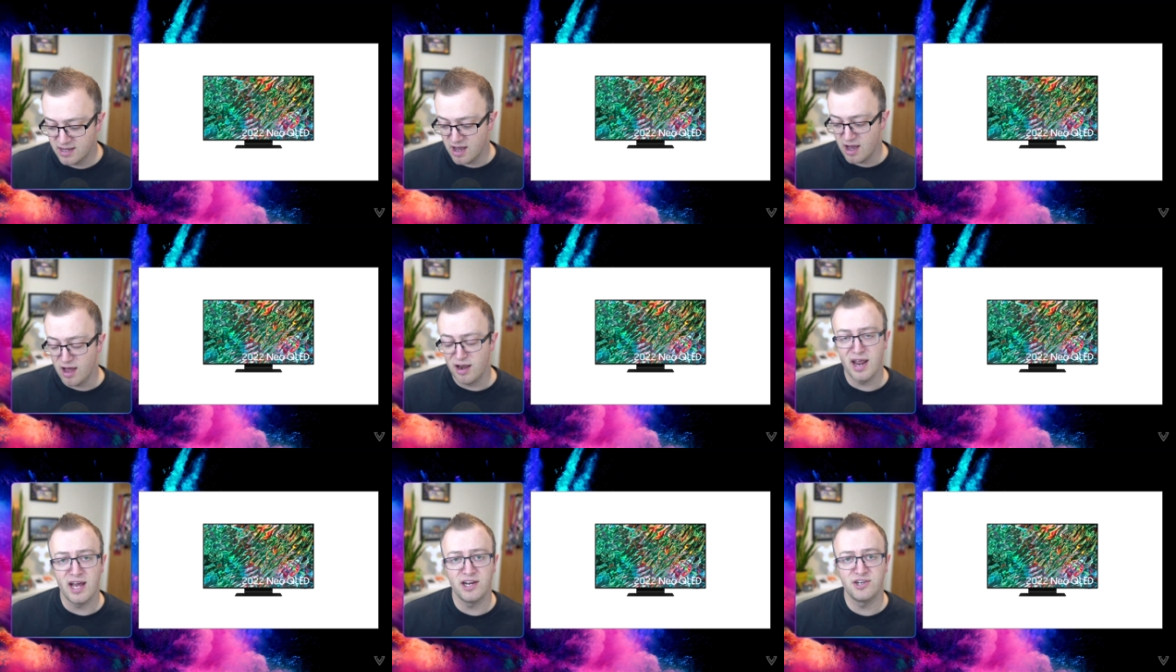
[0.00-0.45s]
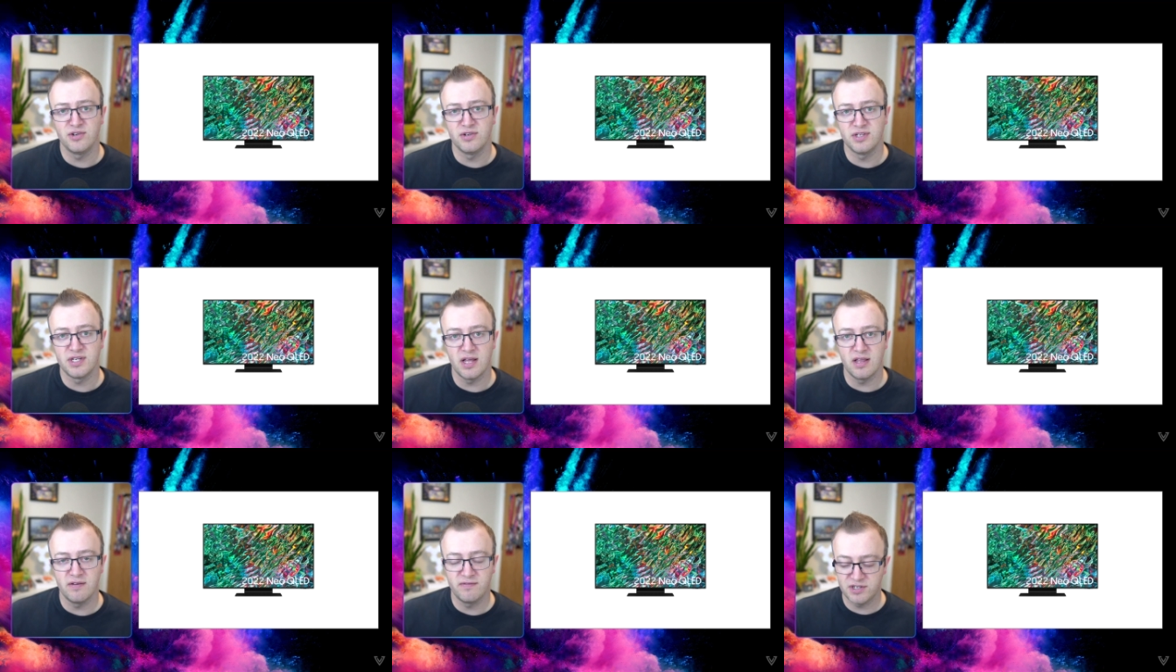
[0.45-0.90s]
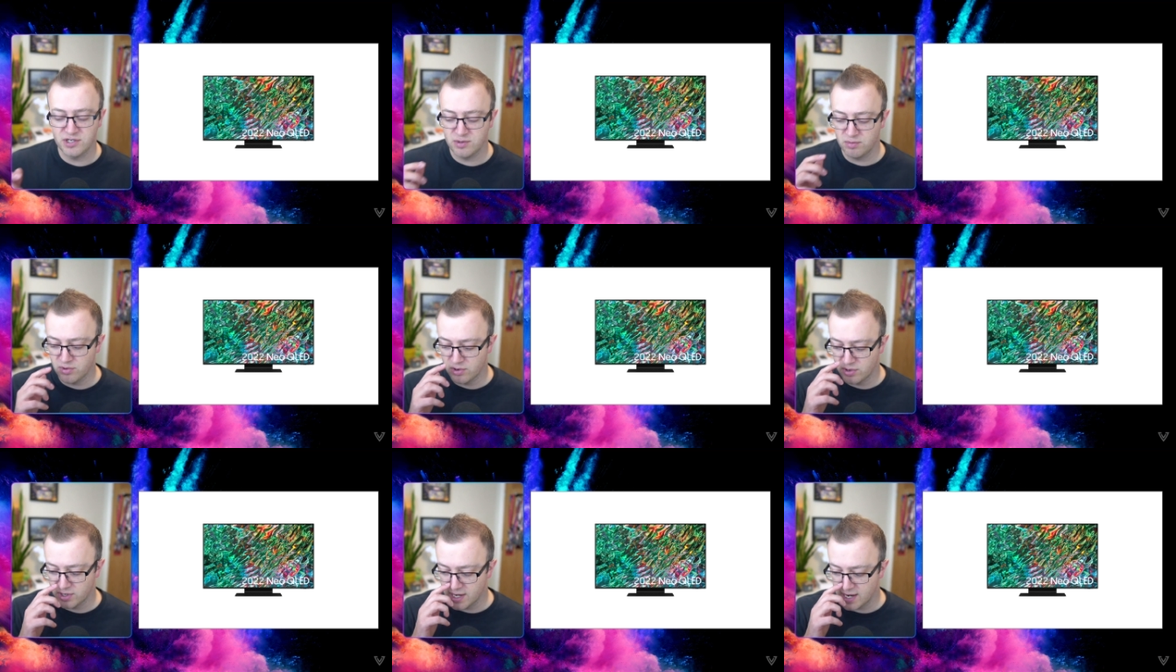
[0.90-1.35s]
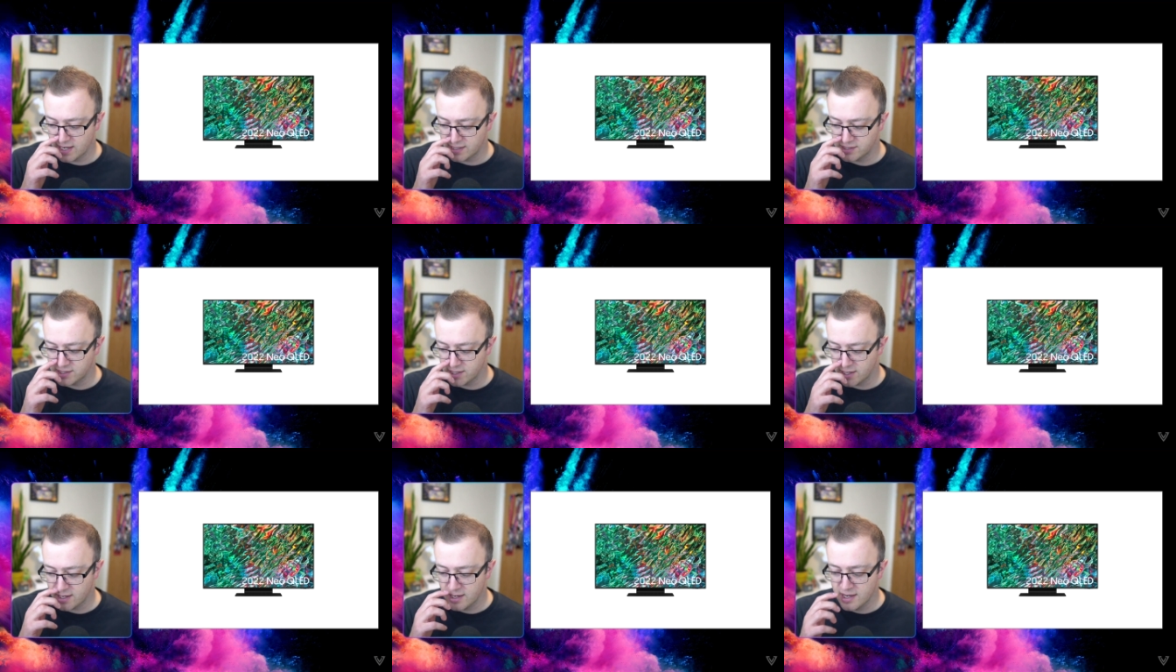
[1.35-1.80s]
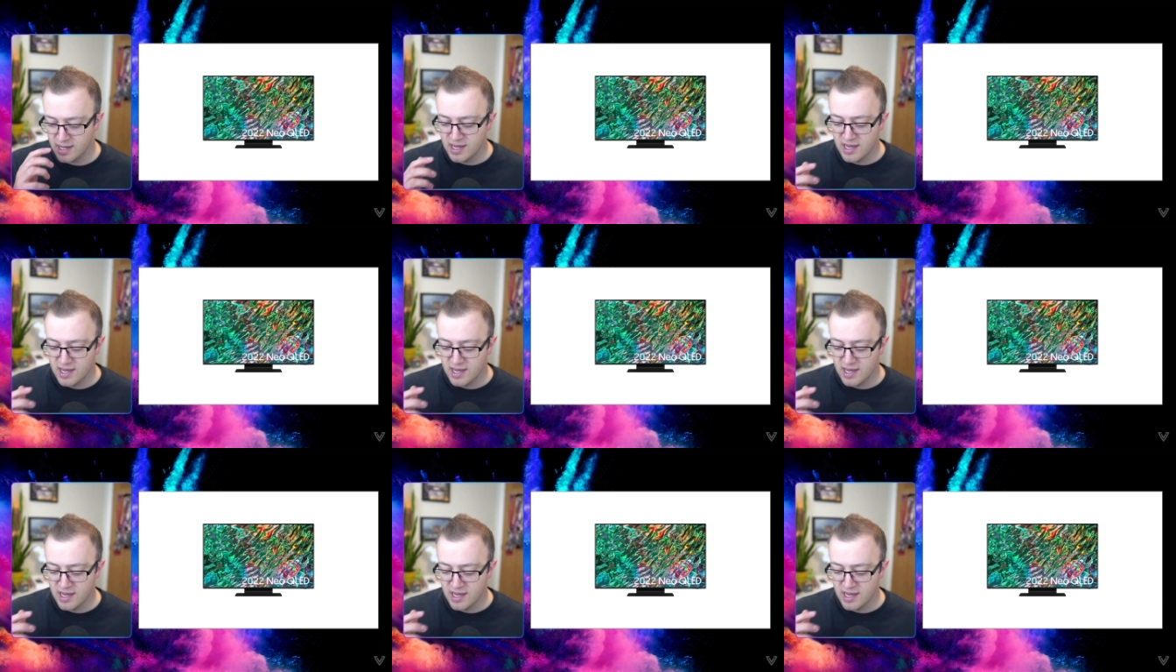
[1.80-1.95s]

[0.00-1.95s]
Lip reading: our national television broadcaster,